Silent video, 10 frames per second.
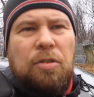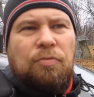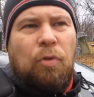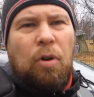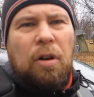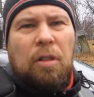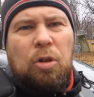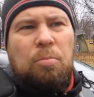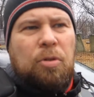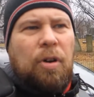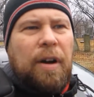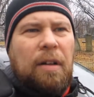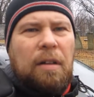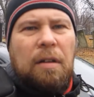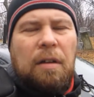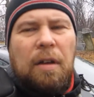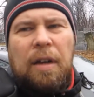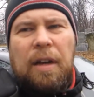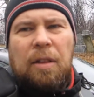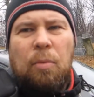Fork Loop Trail
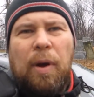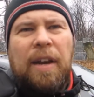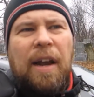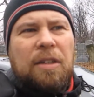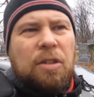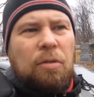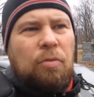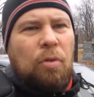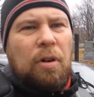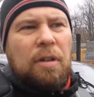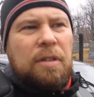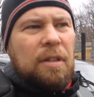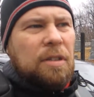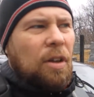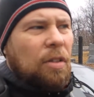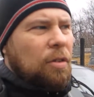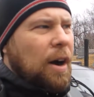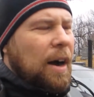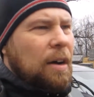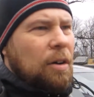in the Wayne National Forest in southern
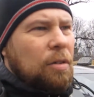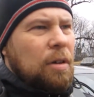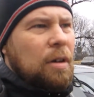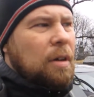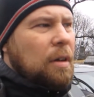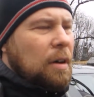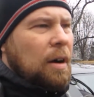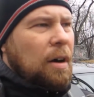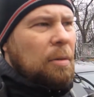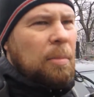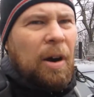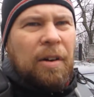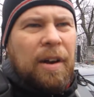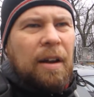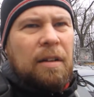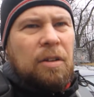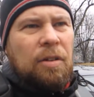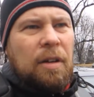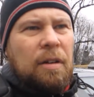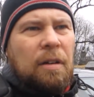Ohio, the Marietta
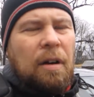unit.